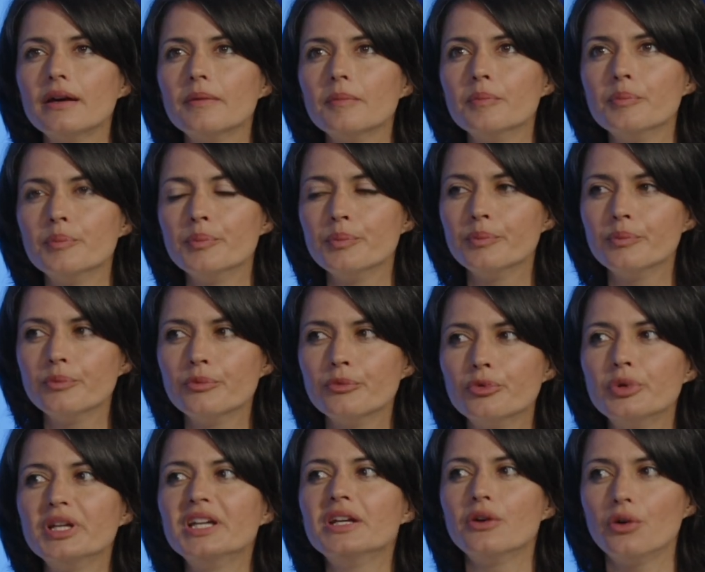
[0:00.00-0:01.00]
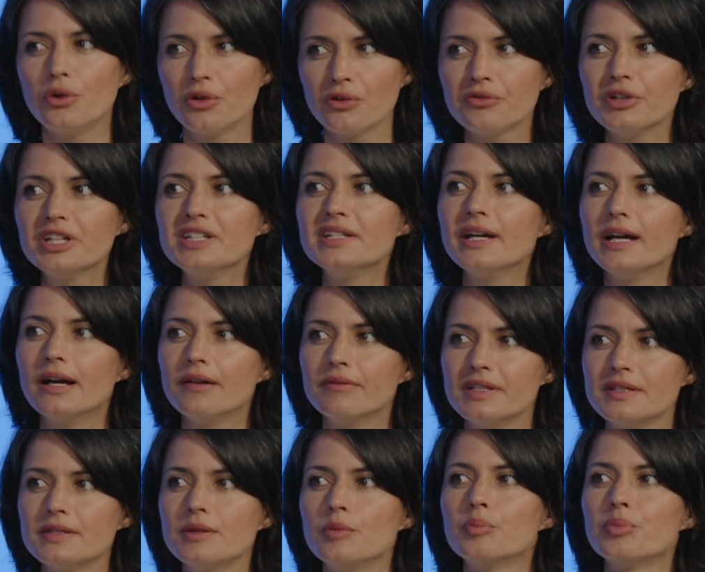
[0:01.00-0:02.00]
we already have
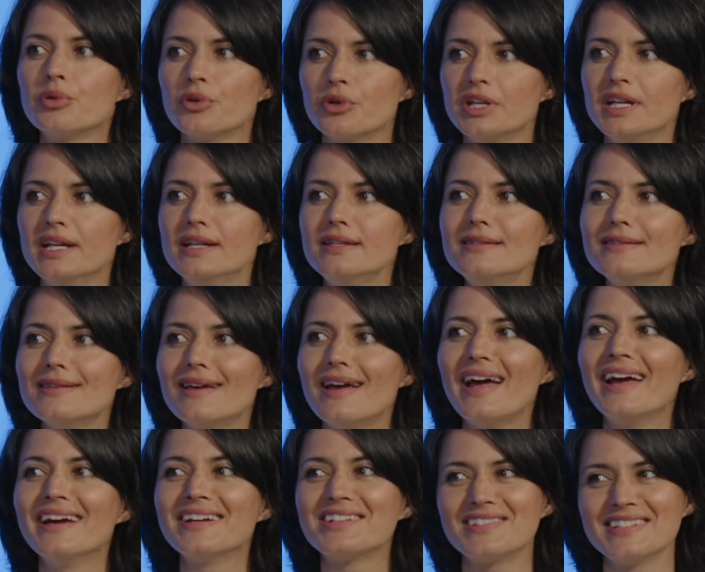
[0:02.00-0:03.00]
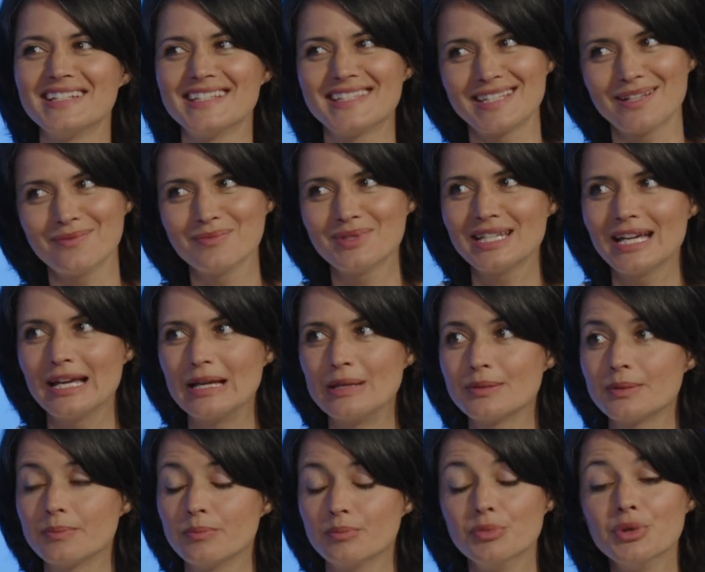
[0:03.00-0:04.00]
these employees. Actually,
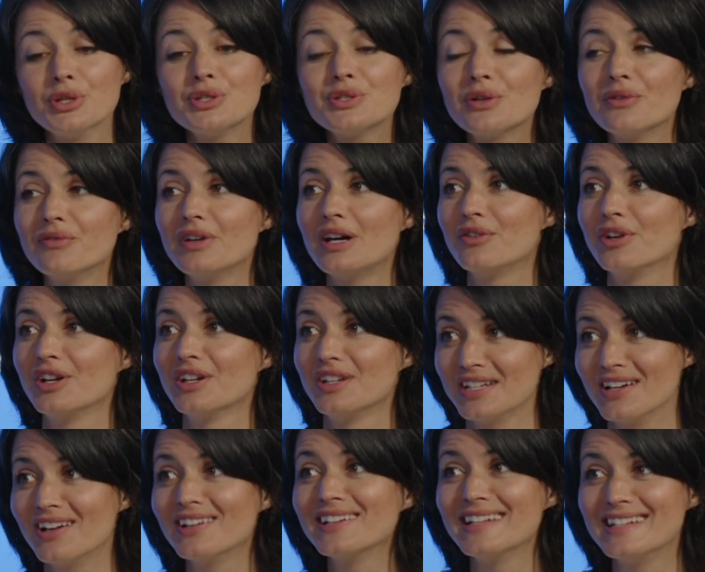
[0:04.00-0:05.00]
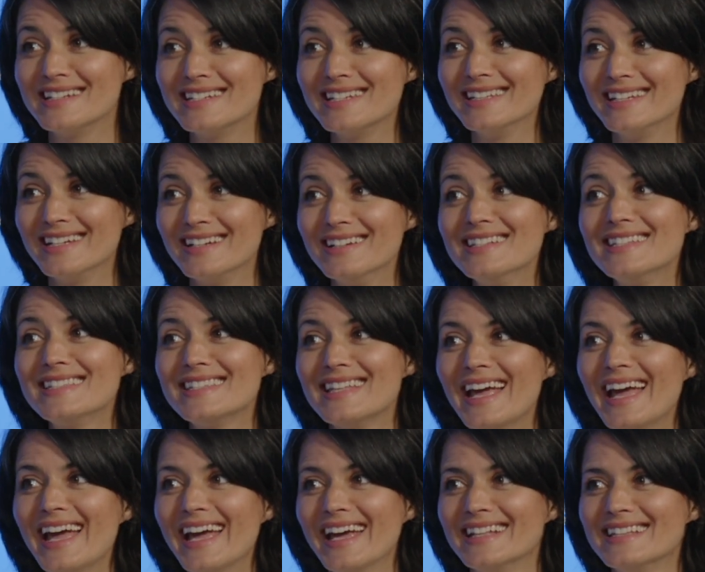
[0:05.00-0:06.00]
sometimes most of our young engineers
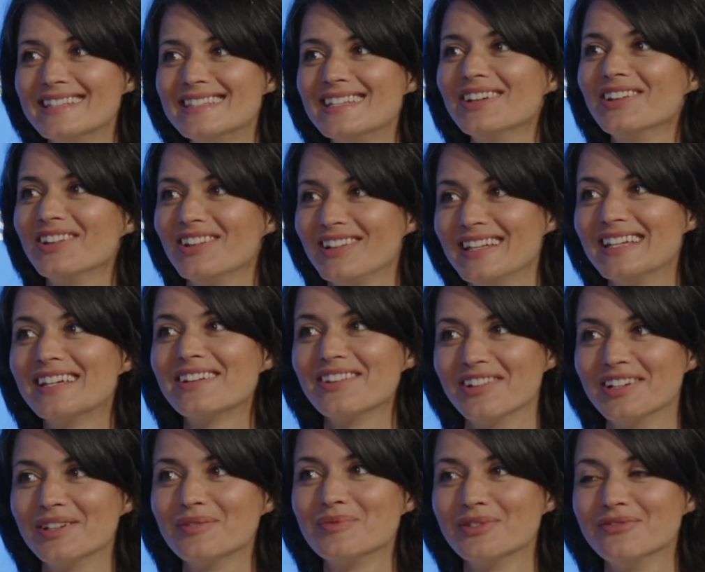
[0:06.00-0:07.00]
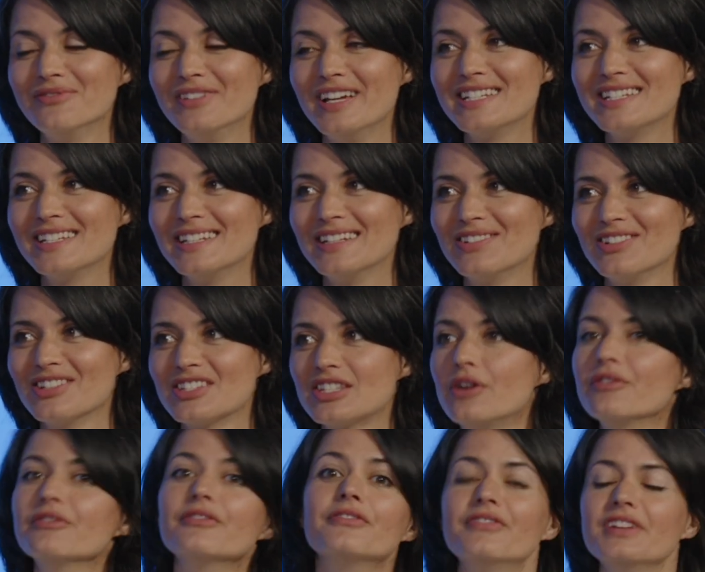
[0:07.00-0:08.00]
and early career professionals
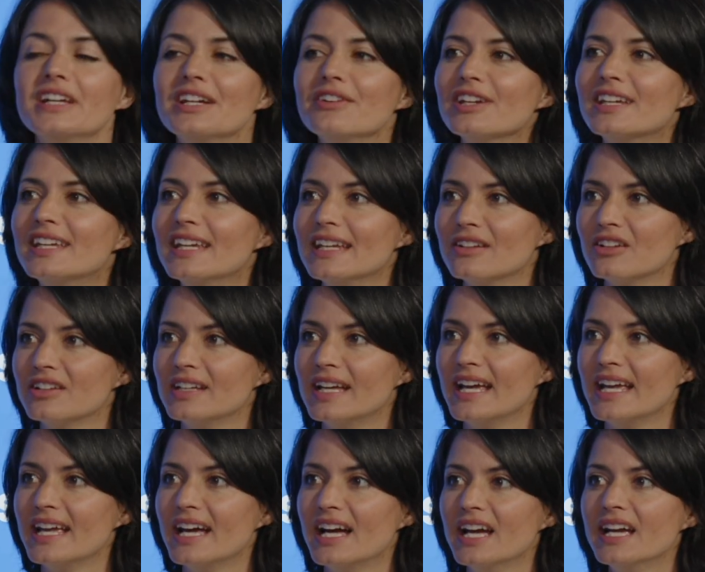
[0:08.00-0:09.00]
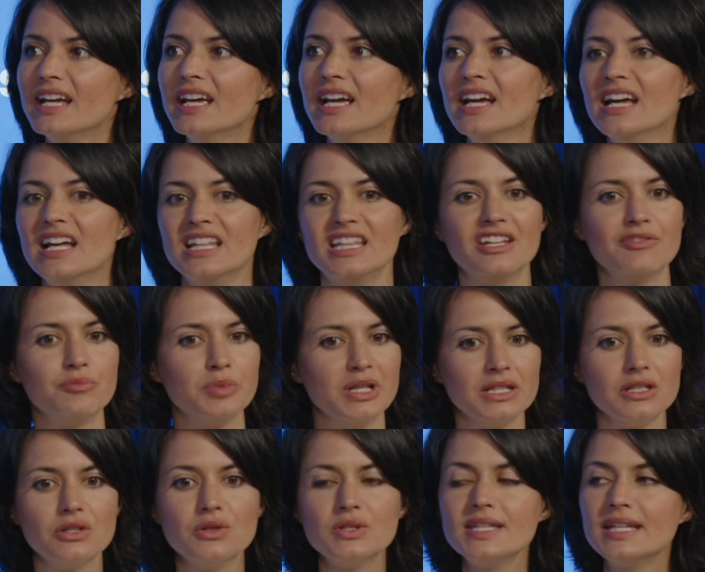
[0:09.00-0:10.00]
are very keen on AI. They've
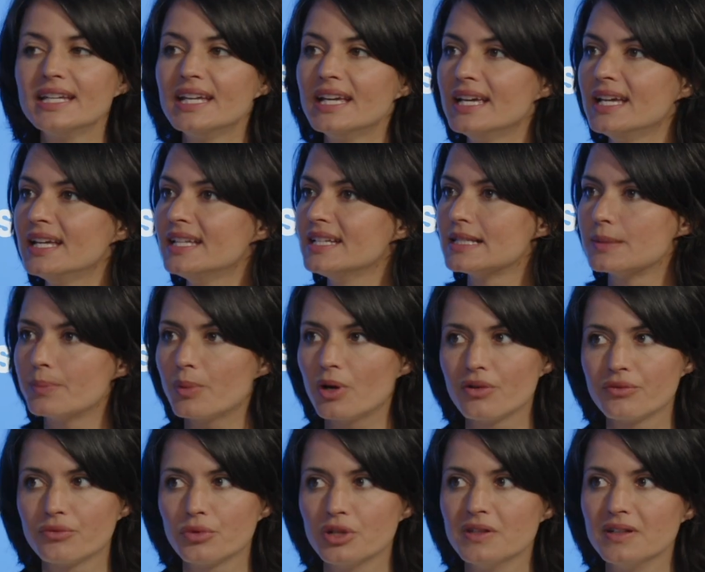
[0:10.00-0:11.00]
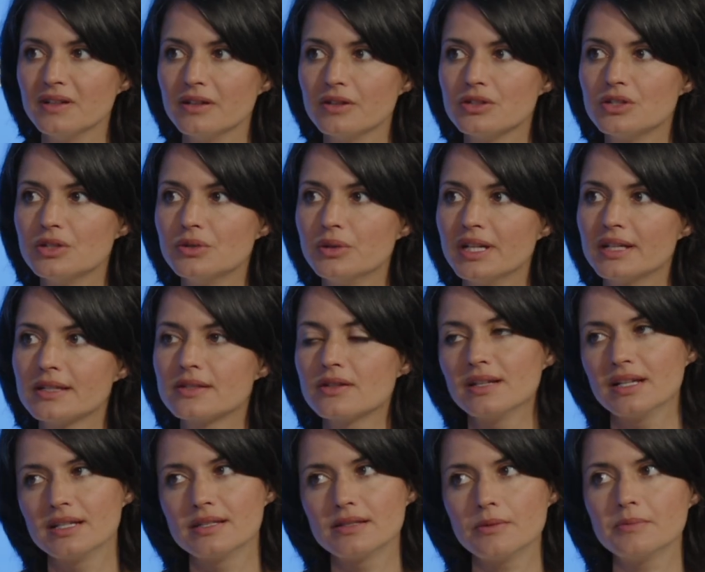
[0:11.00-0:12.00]
been using it. It's part of what they are doing. So
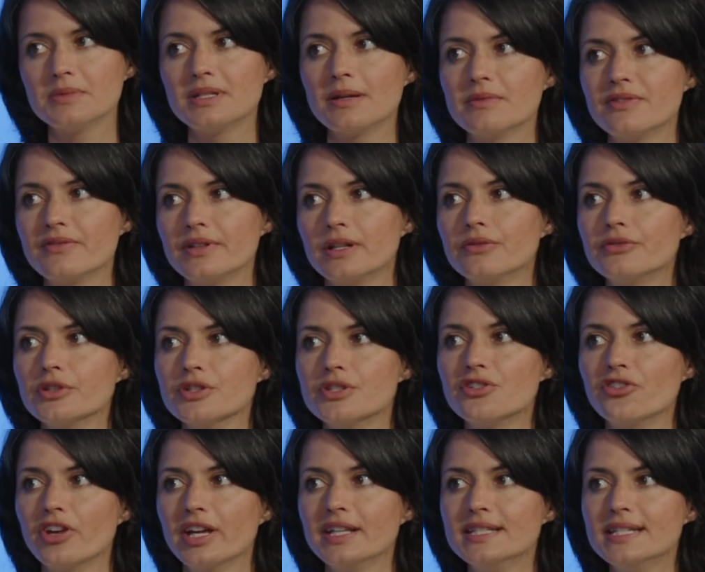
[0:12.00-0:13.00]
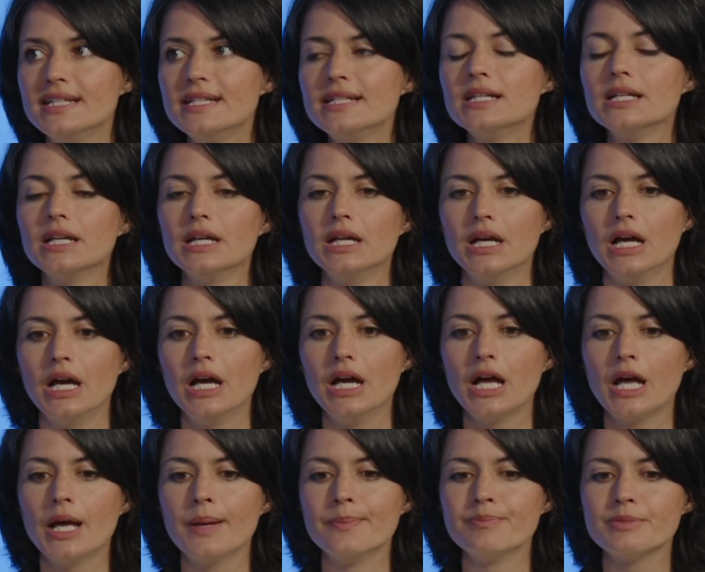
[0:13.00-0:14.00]
they sometimes feel frustrated.
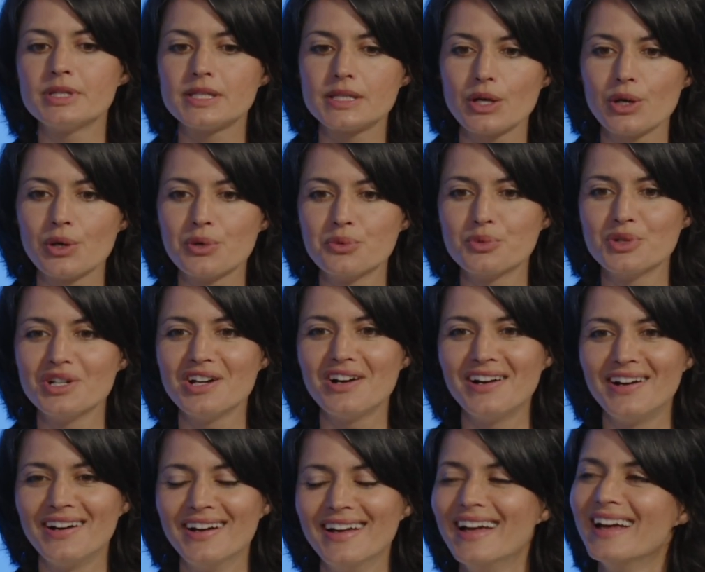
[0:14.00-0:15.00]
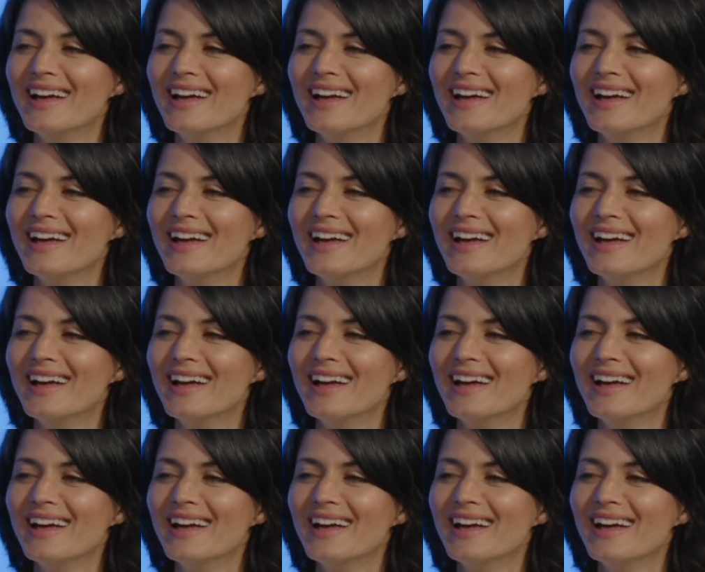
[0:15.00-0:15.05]
So we are